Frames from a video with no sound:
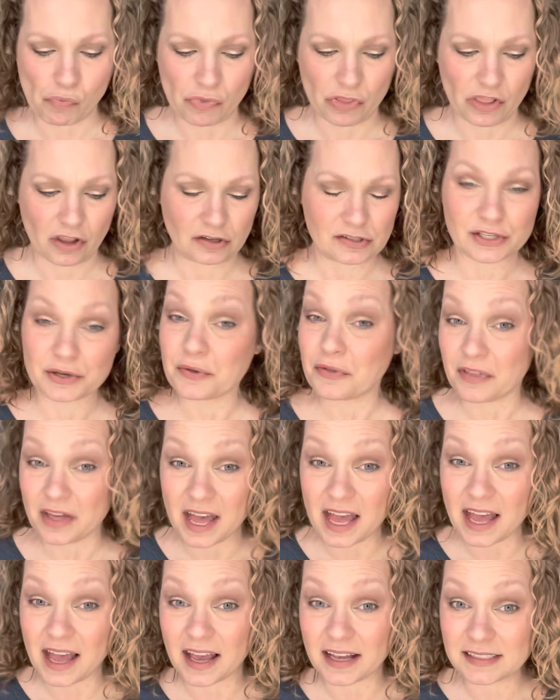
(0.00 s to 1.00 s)
So
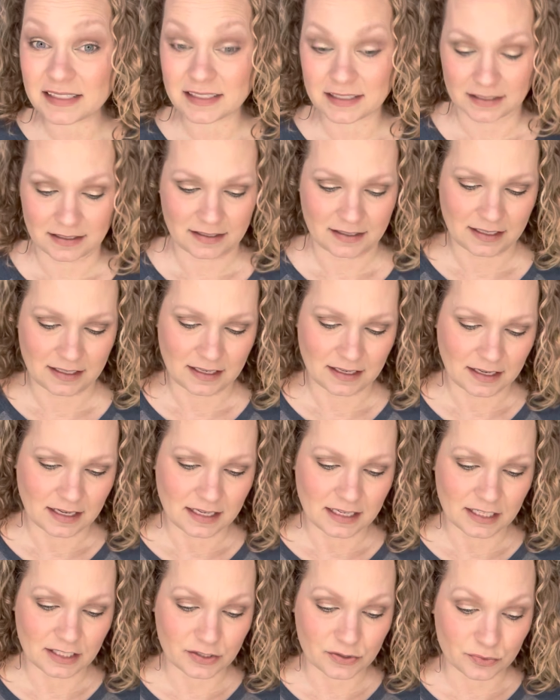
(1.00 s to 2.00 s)
that
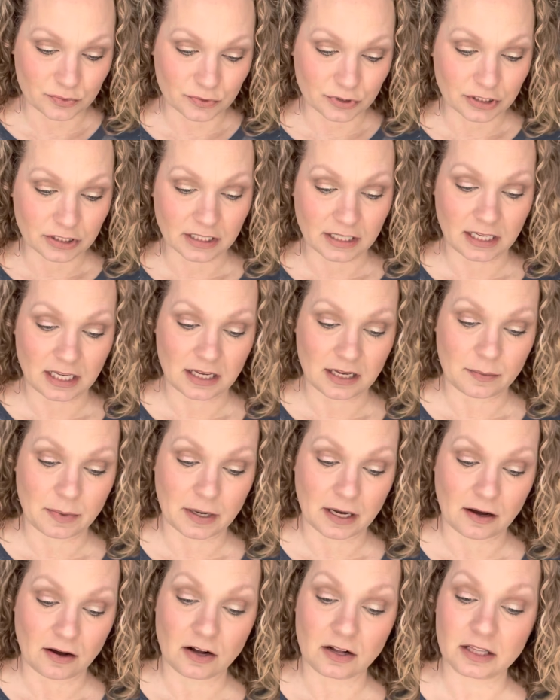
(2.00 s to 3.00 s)
is really
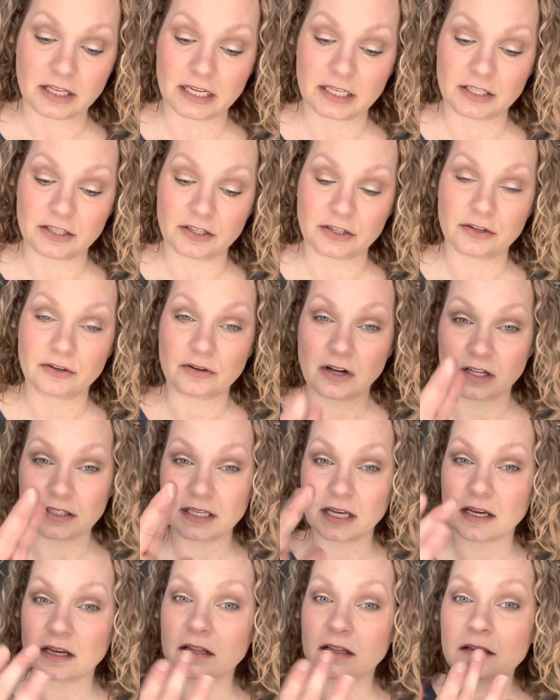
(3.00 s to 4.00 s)
about all I do. I'll
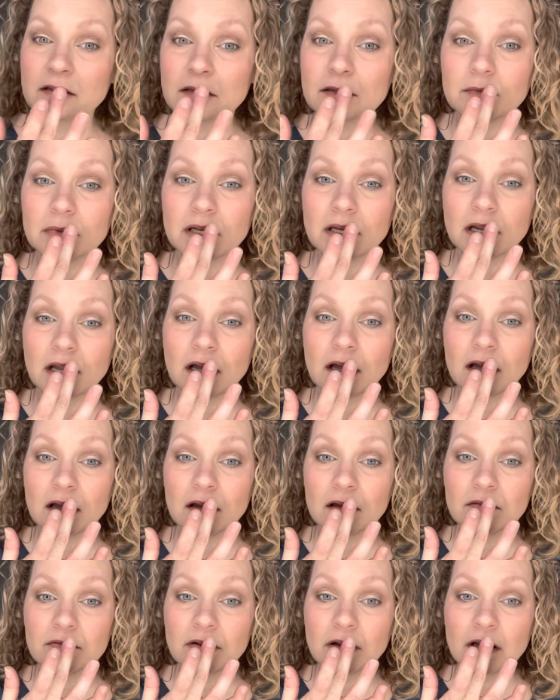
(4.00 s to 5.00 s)
take a little bit of